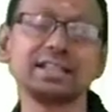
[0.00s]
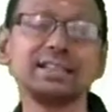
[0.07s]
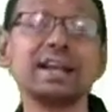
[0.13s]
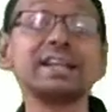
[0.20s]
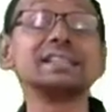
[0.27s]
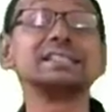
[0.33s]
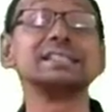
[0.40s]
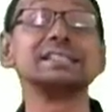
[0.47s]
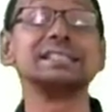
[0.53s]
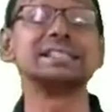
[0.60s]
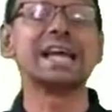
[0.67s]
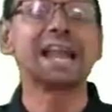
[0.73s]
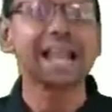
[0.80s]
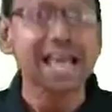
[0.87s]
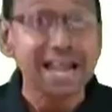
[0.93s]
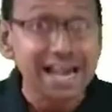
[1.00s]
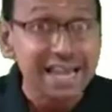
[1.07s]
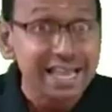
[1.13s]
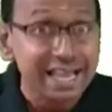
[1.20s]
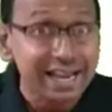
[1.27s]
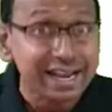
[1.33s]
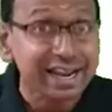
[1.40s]
that is
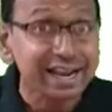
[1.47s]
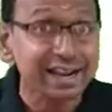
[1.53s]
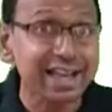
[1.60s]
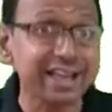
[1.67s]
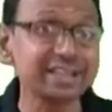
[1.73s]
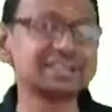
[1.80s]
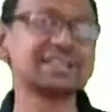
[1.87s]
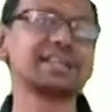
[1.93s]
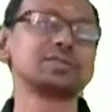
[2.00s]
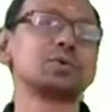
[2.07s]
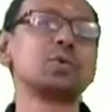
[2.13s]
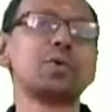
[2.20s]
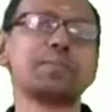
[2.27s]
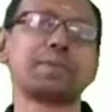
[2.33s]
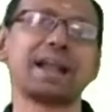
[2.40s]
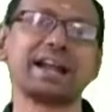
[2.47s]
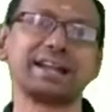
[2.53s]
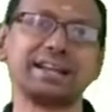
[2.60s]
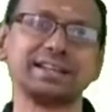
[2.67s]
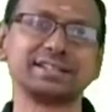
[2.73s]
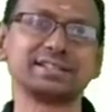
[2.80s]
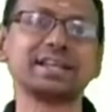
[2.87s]
generally recognized as good
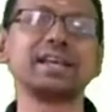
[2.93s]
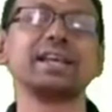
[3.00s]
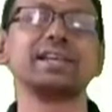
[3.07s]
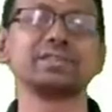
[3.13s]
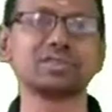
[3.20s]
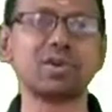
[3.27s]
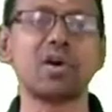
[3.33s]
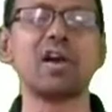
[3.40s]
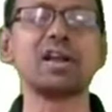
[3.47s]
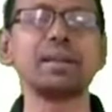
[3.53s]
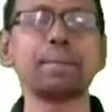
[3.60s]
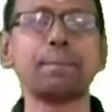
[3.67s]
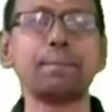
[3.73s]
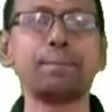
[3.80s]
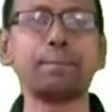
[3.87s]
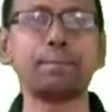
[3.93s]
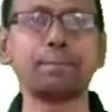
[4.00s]
practice is called